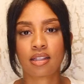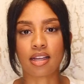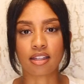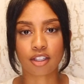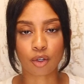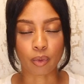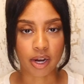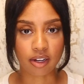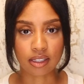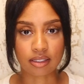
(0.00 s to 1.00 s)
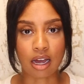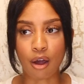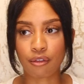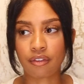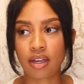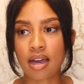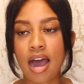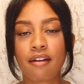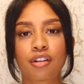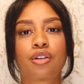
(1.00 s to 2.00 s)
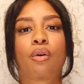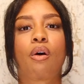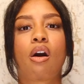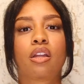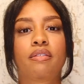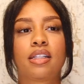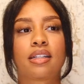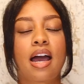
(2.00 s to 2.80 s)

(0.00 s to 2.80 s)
that they're wearing this outfit. I have to know all of this. I